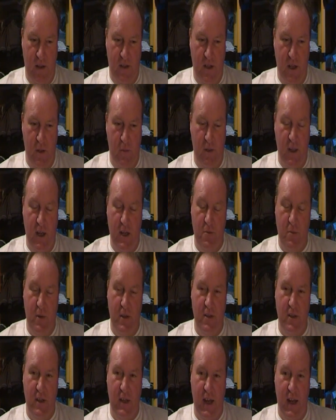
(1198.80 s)
They seemed
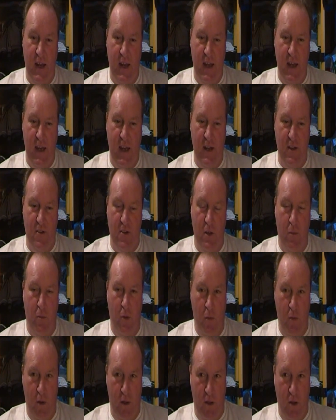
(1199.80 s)
desperate to get it
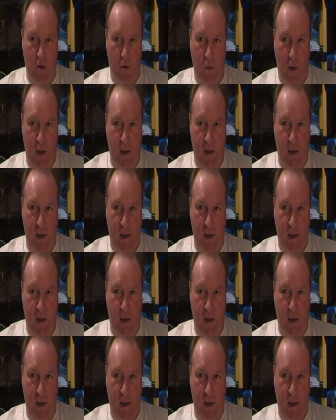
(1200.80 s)
into the public